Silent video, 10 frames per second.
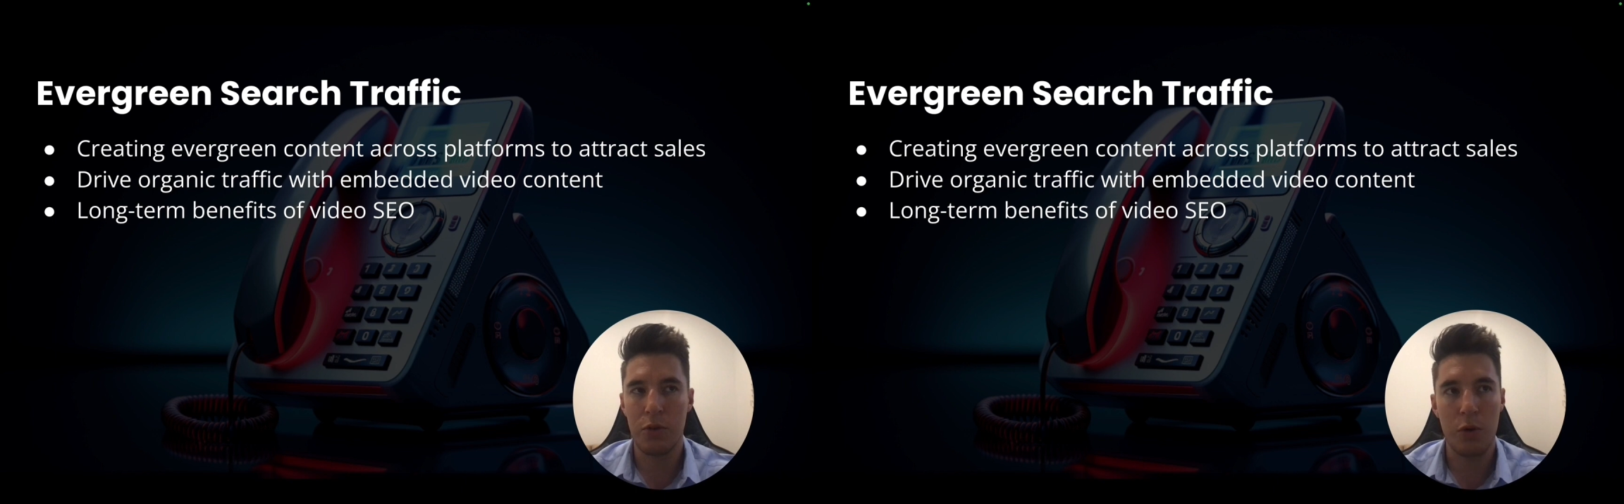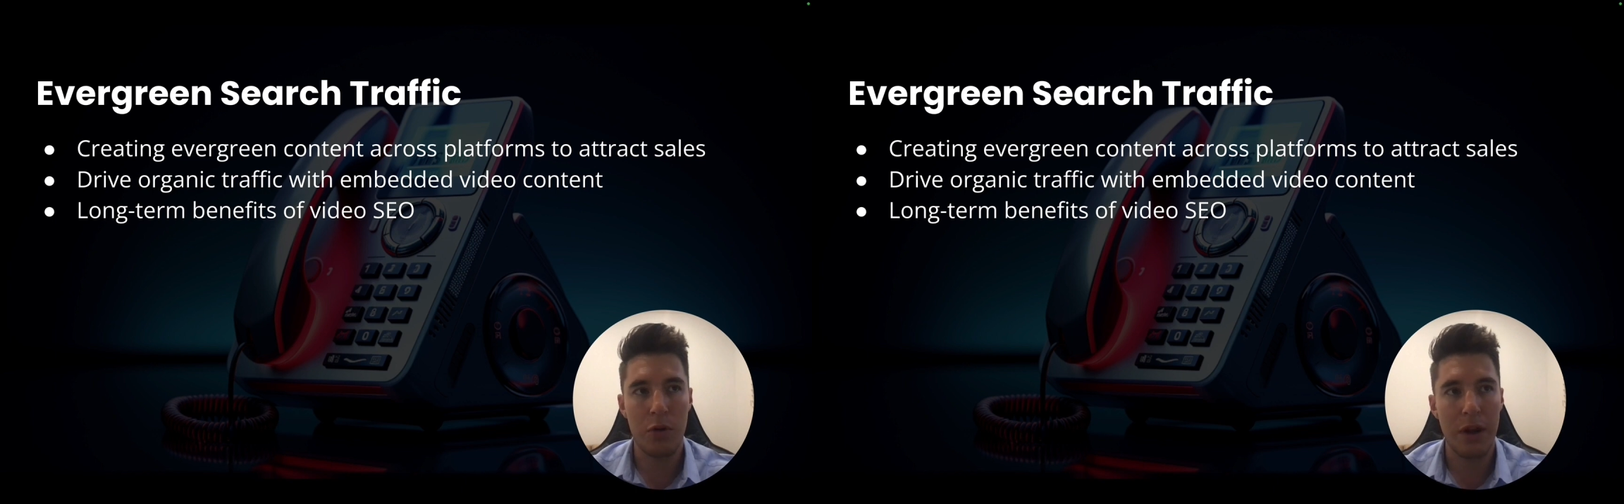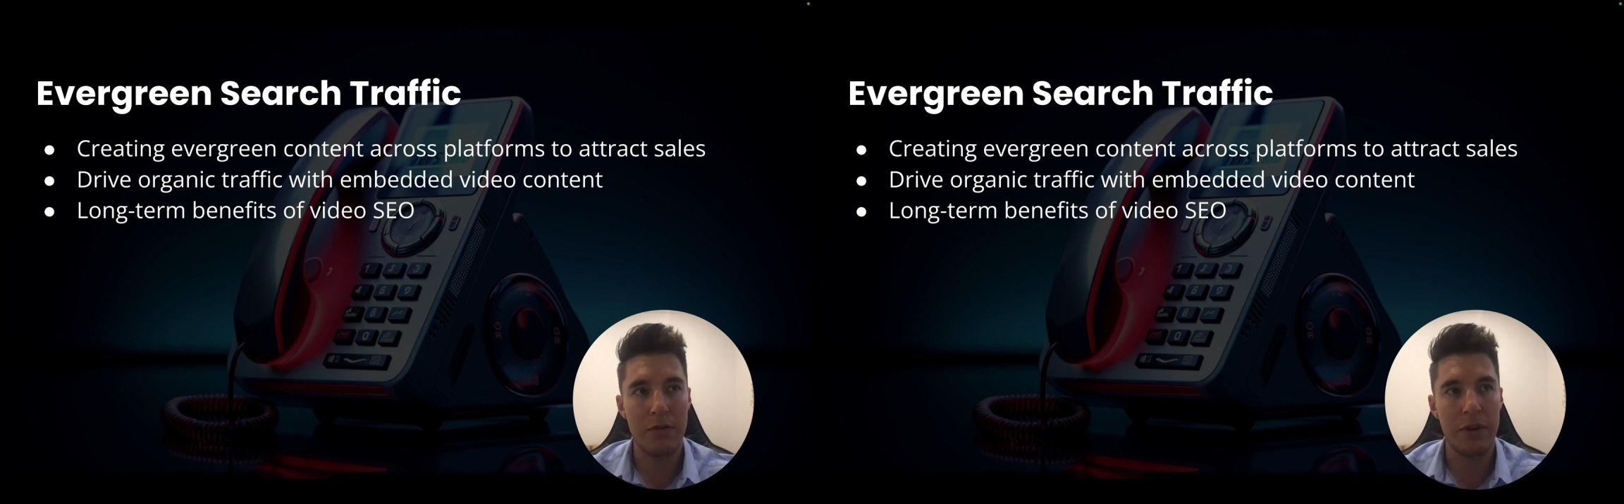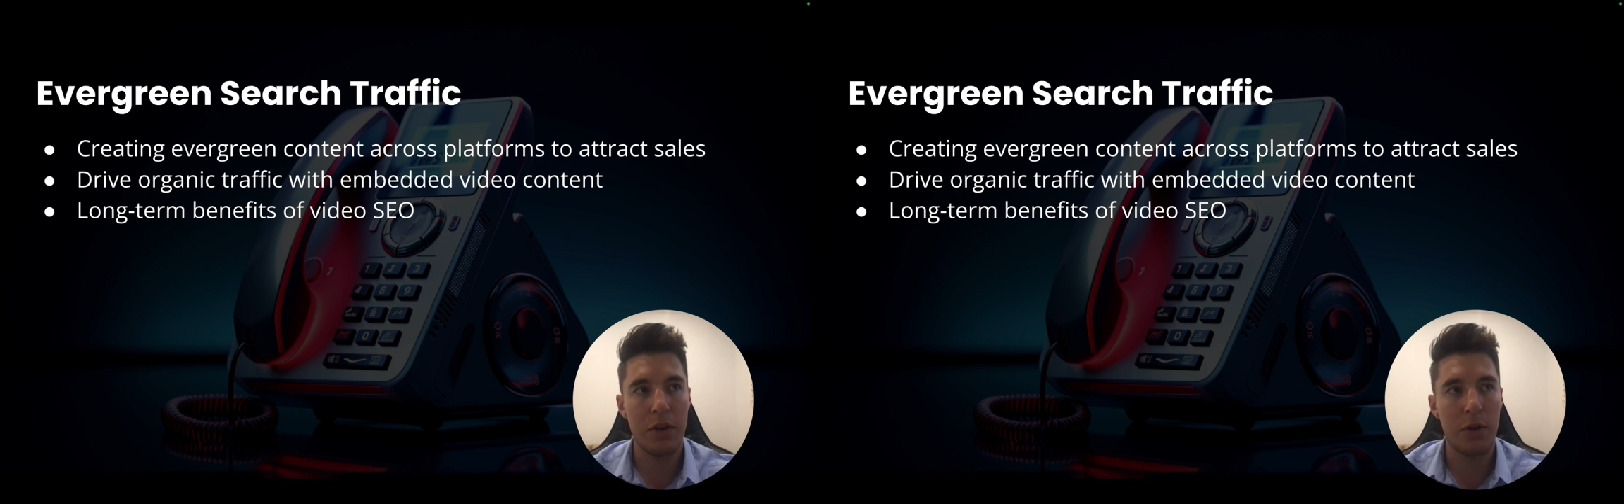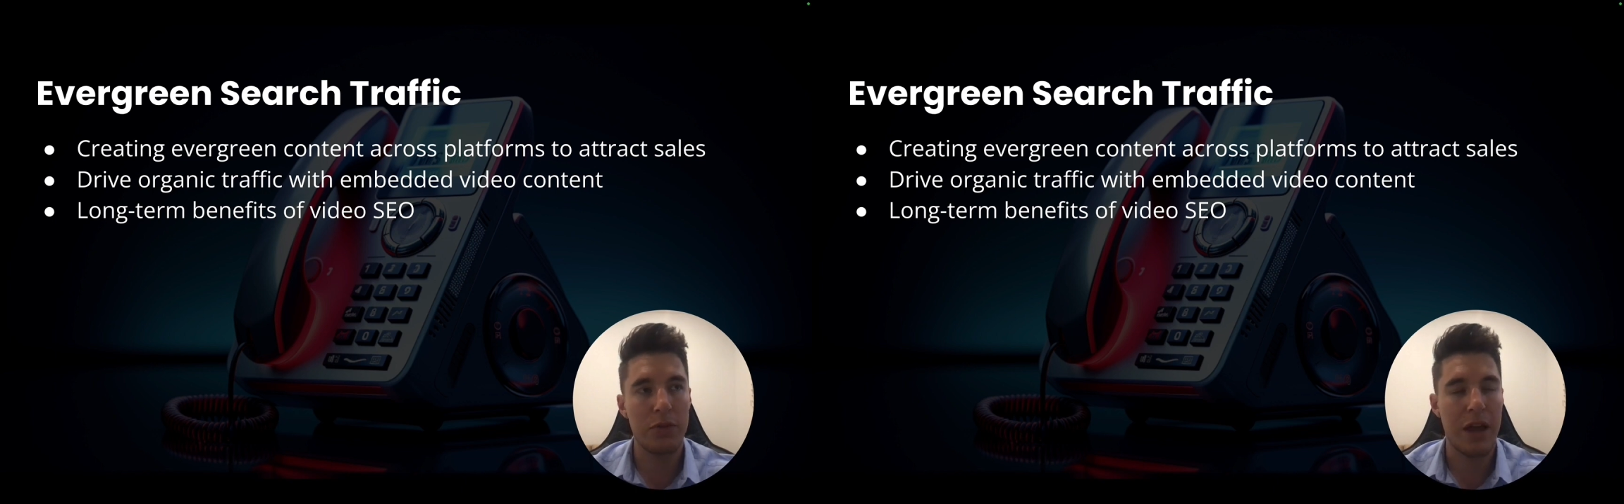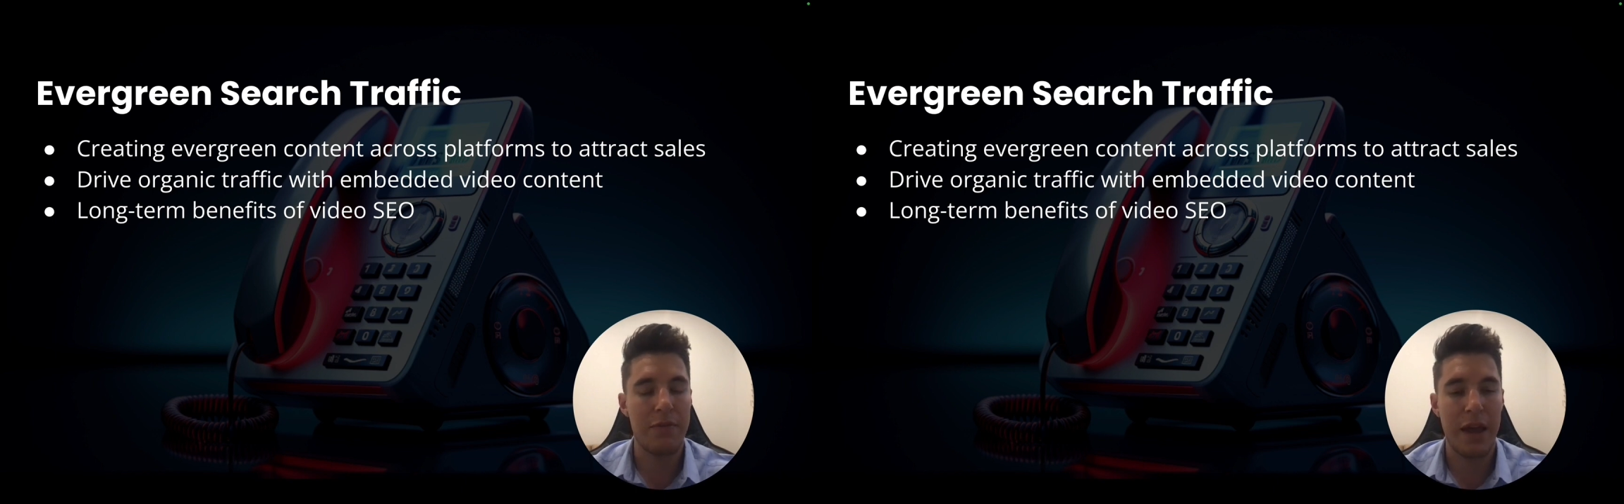or create videos that have